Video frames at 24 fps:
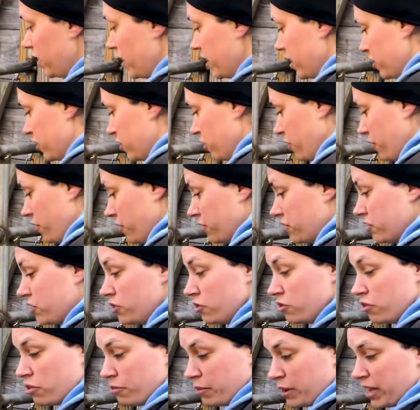So the
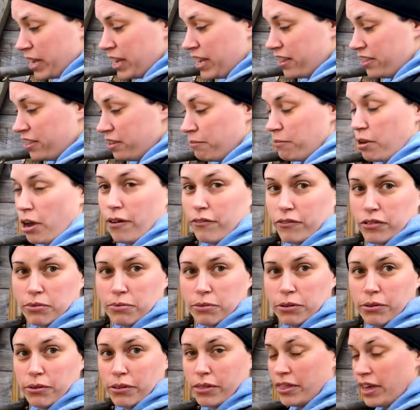sooner we can get them
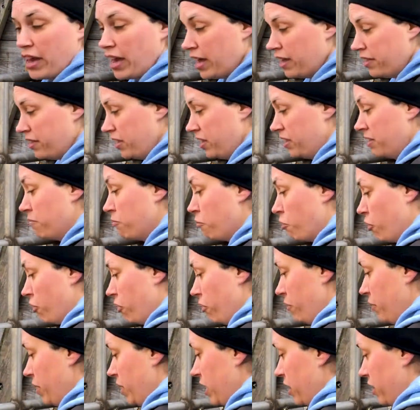comfortable with that and the more
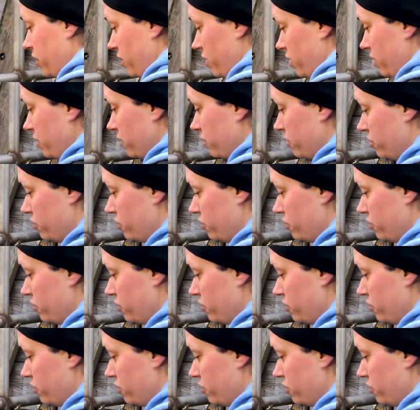that we can